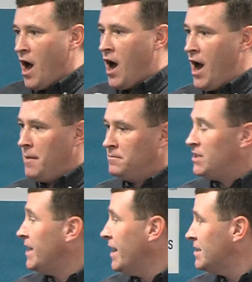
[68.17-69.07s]

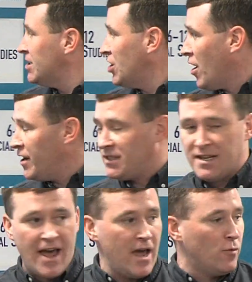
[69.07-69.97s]
To get us started
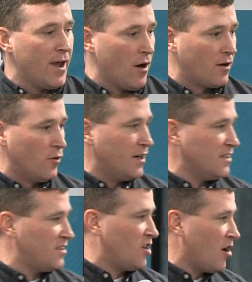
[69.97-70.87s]
today, we are going to
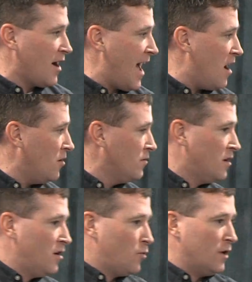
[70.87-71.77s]
start out
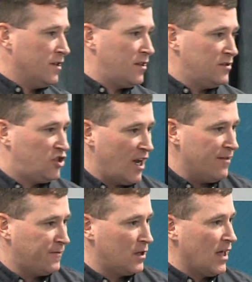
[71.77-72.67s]
with
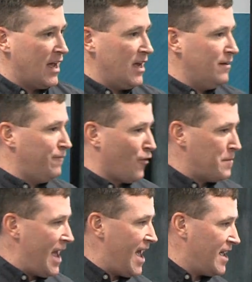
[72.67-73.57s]
Jeff Glade
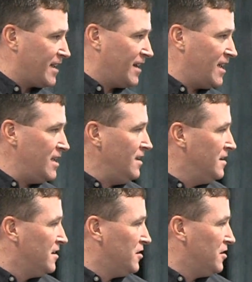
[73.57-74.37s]
from Ankeny,